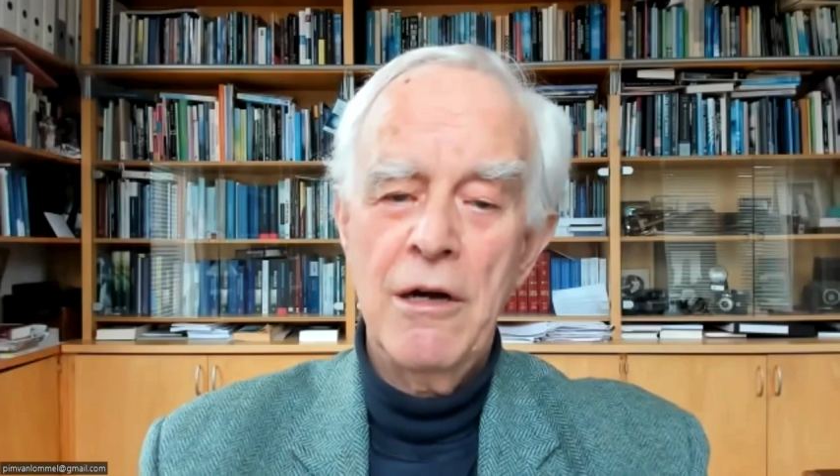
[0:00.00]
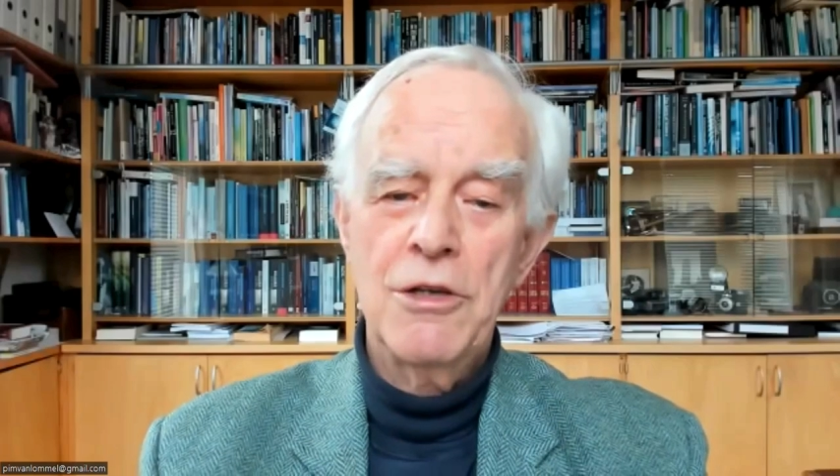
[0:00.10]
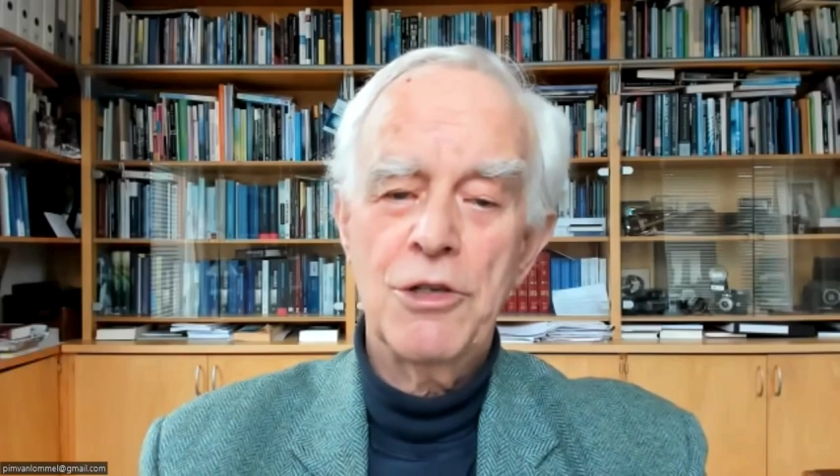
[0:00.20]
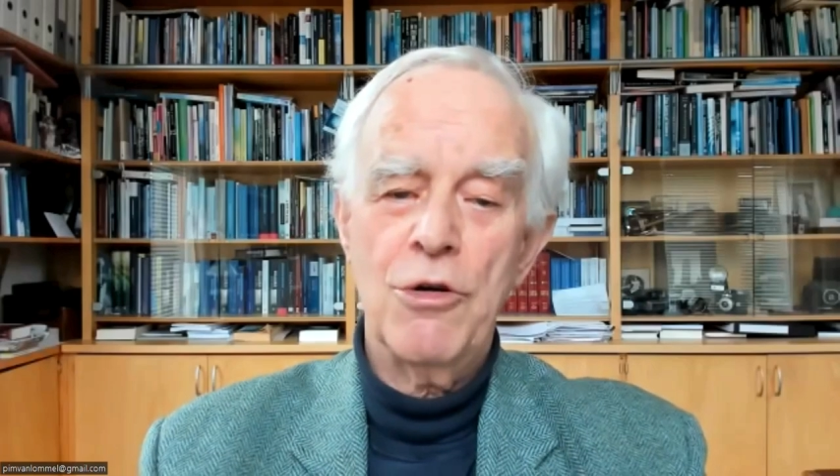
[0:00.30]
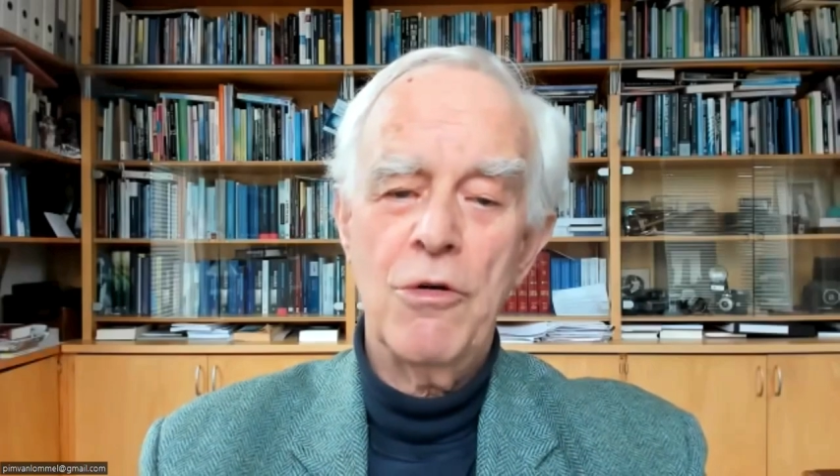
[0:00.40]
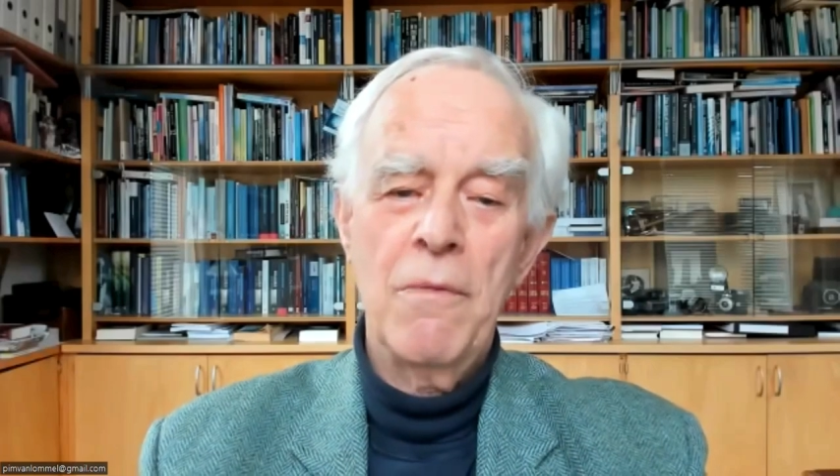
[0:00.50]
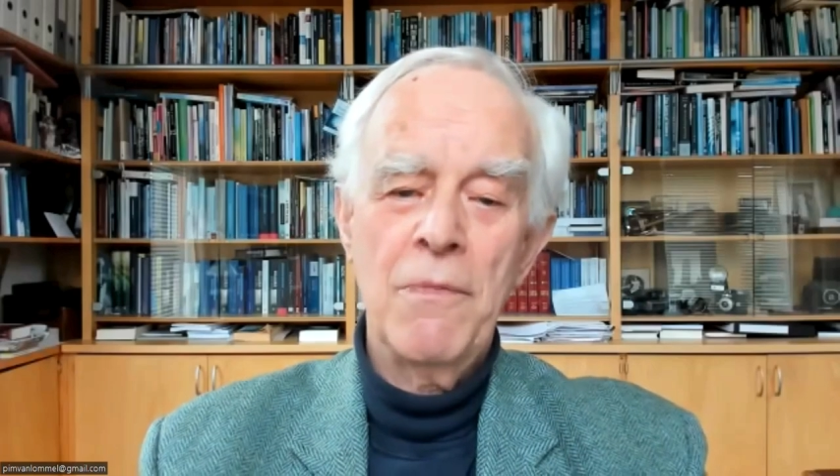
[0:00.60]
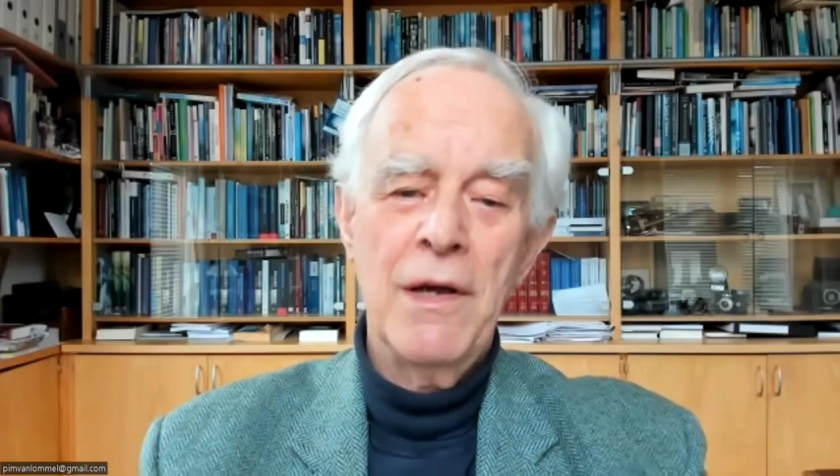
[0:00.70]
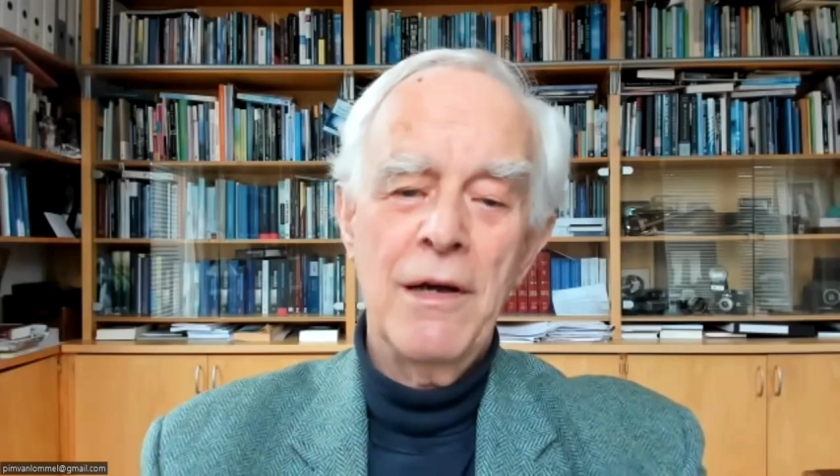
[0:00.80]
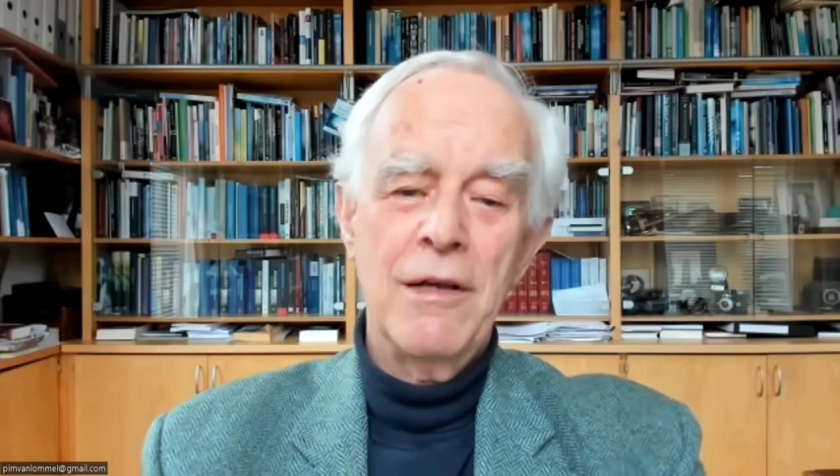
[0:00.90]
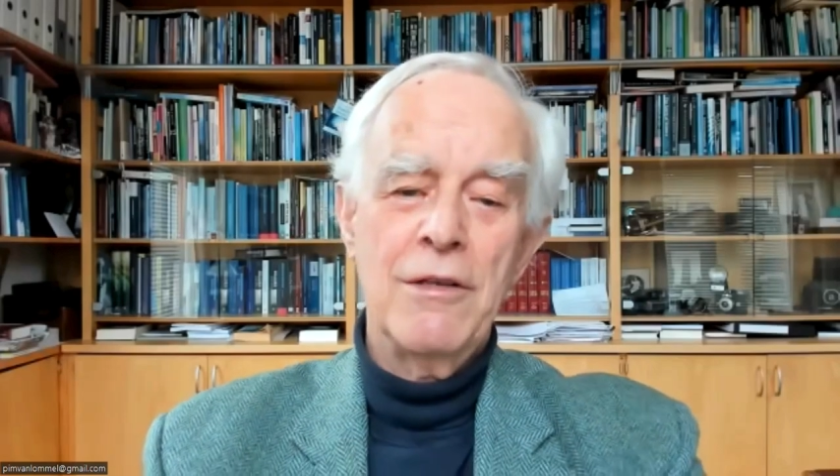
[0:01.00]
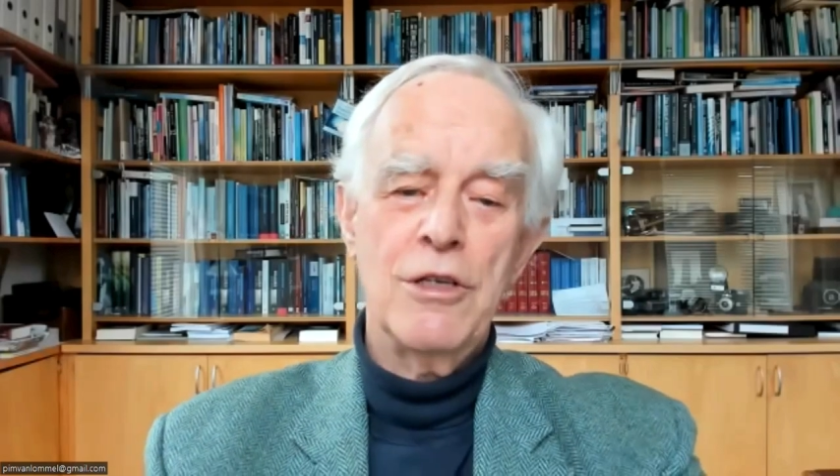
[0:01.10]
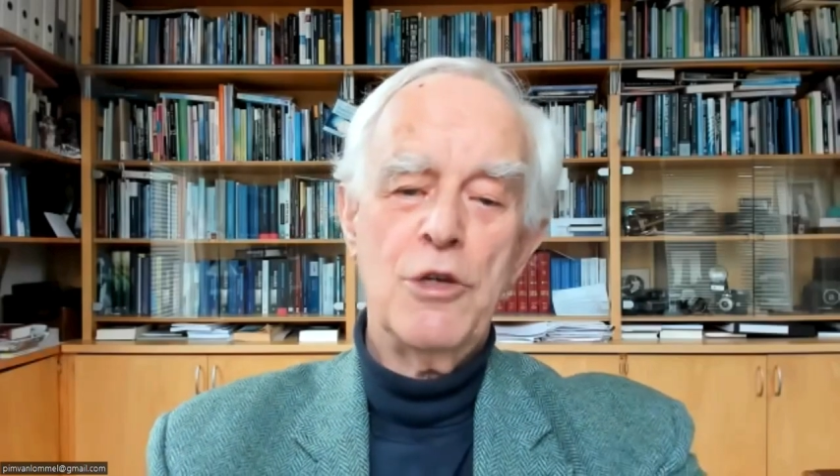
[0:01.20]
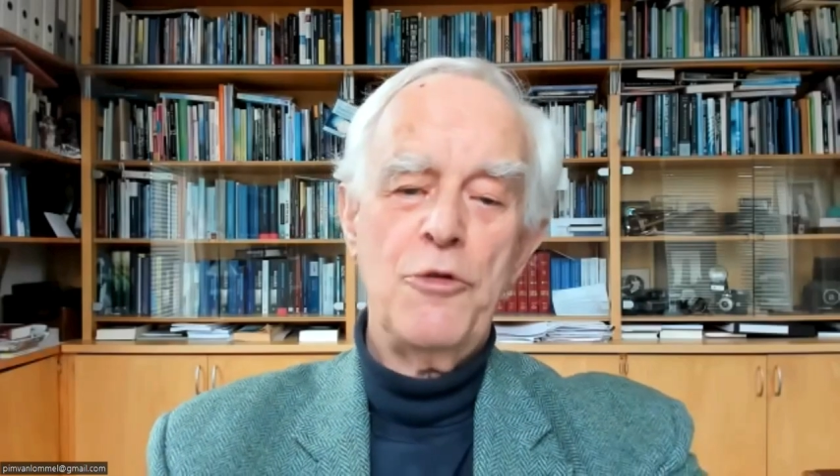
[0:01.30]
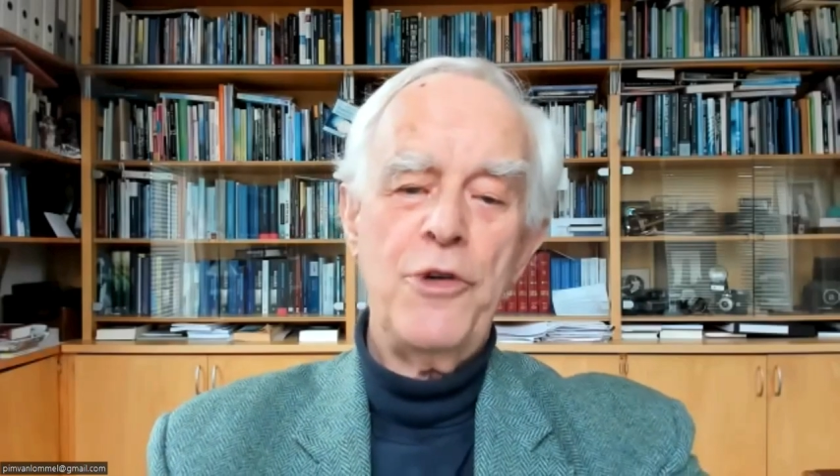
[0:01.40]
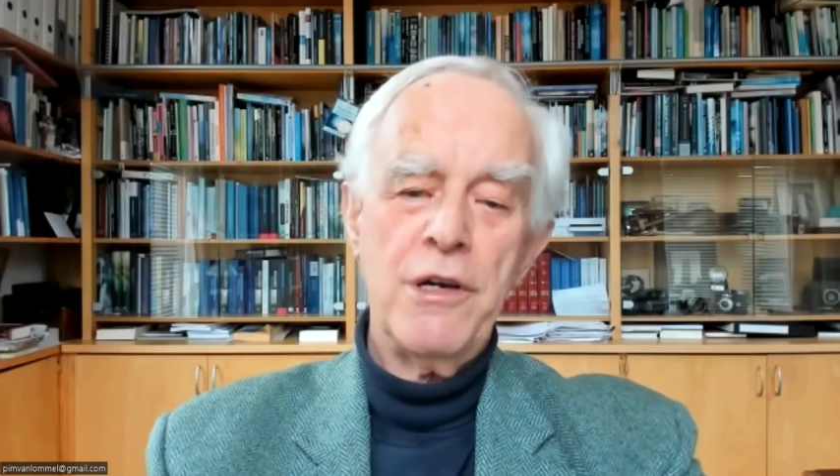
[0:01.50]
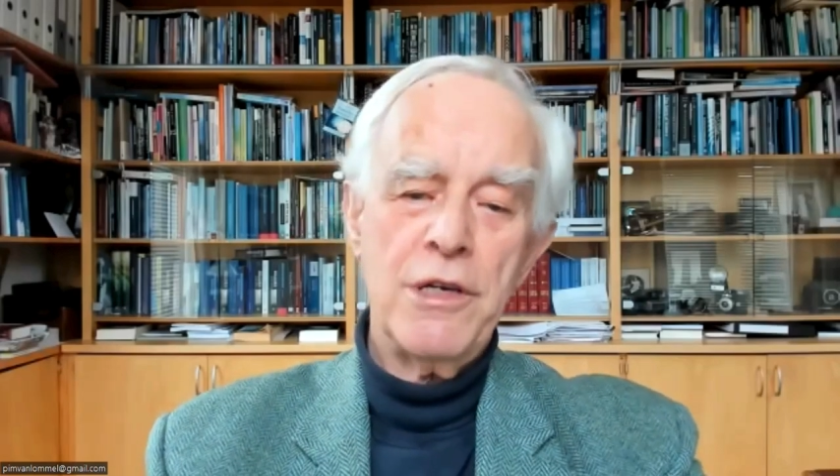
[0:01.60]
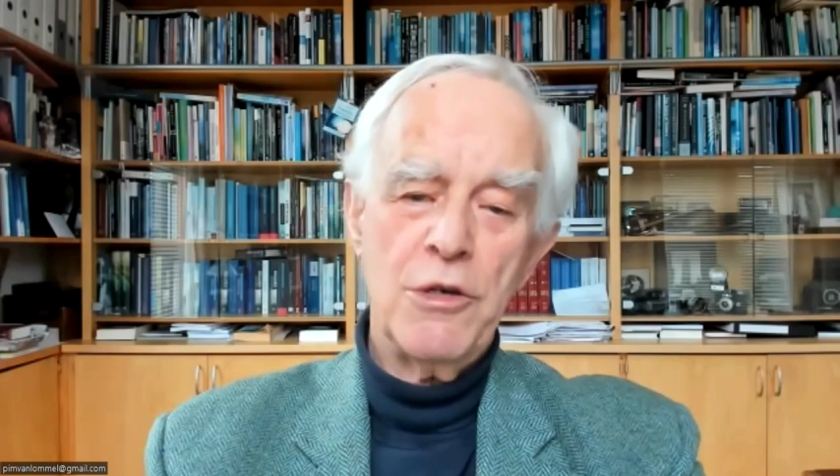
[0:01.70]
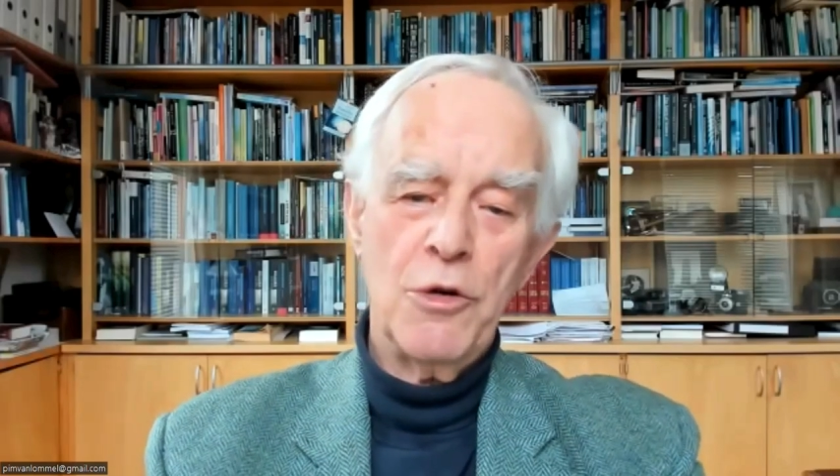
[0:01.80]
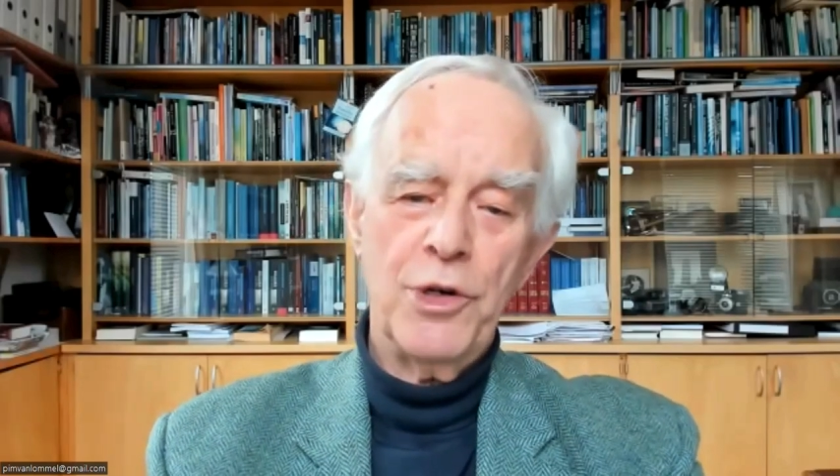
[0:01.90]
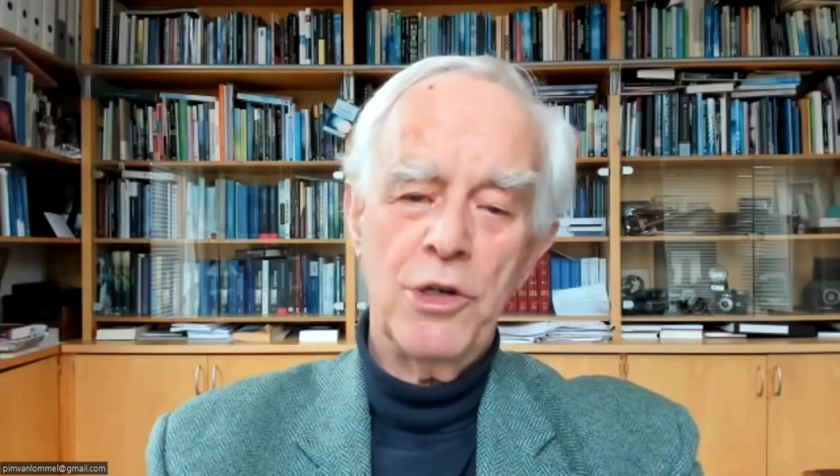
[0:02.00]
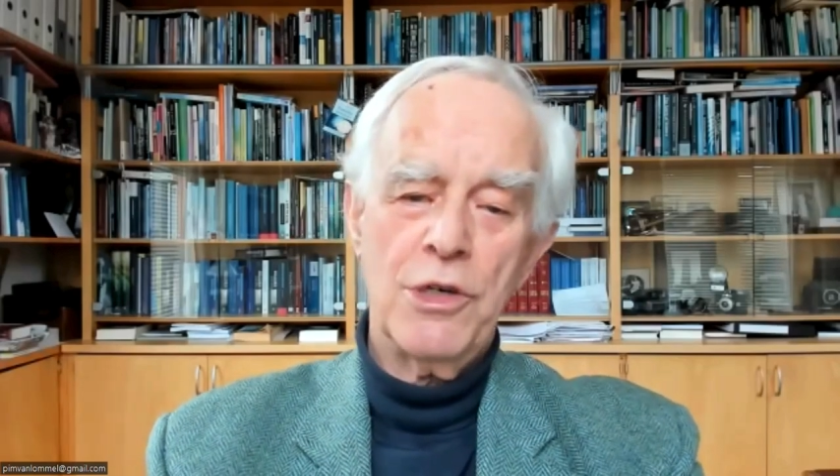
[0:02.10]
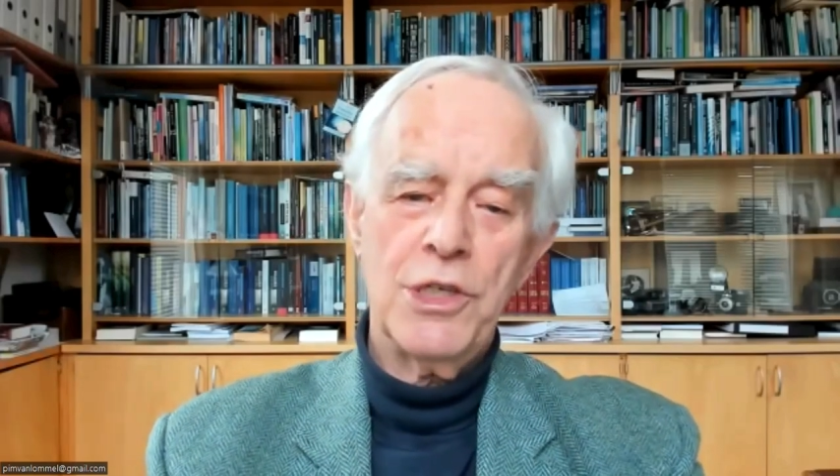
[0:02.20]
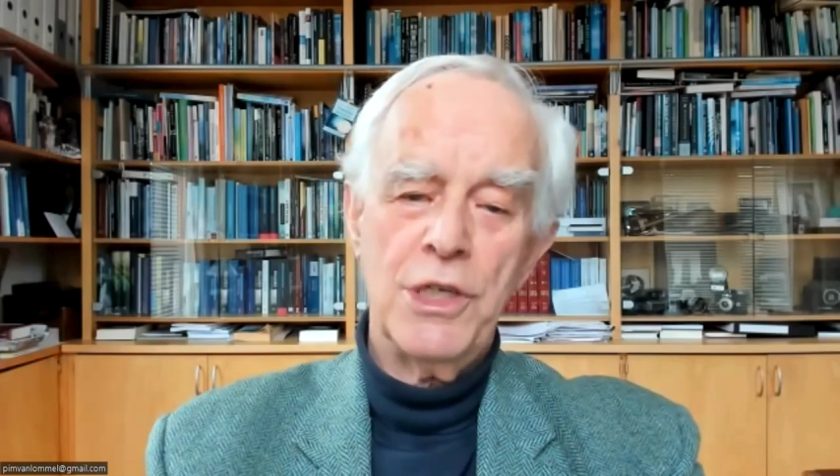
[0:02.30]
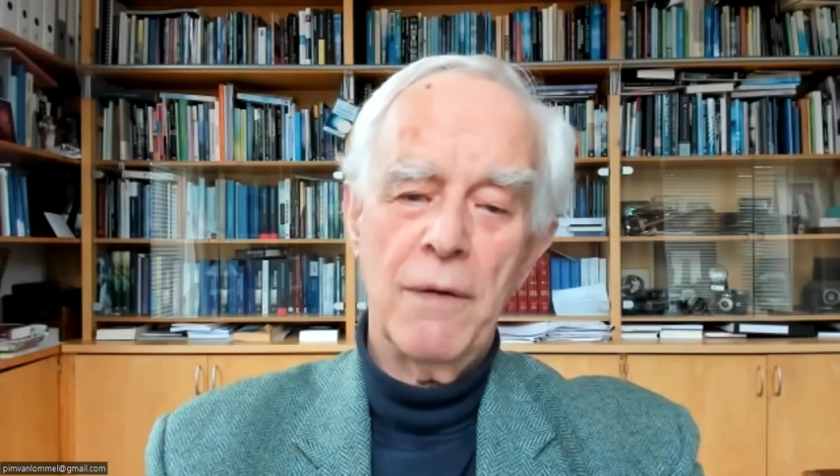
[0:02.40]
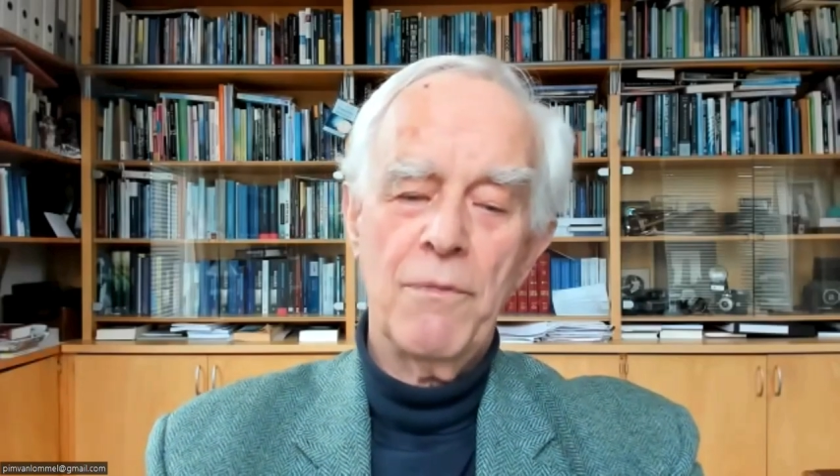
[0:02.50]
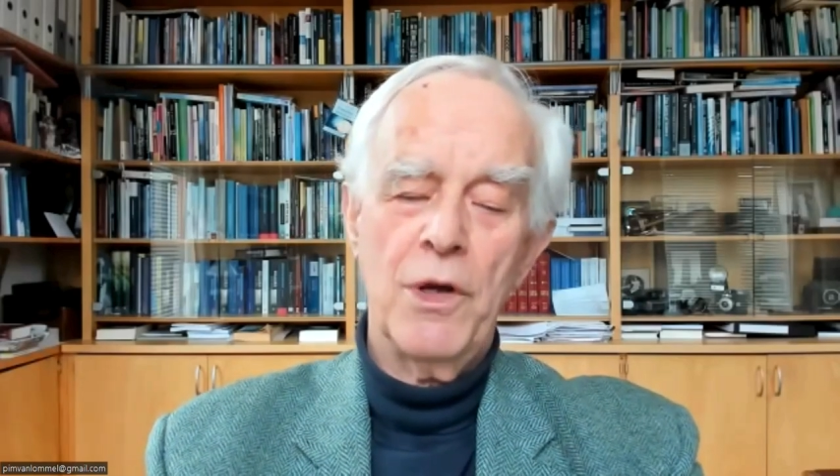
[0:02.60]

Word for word: So the severity of anoxia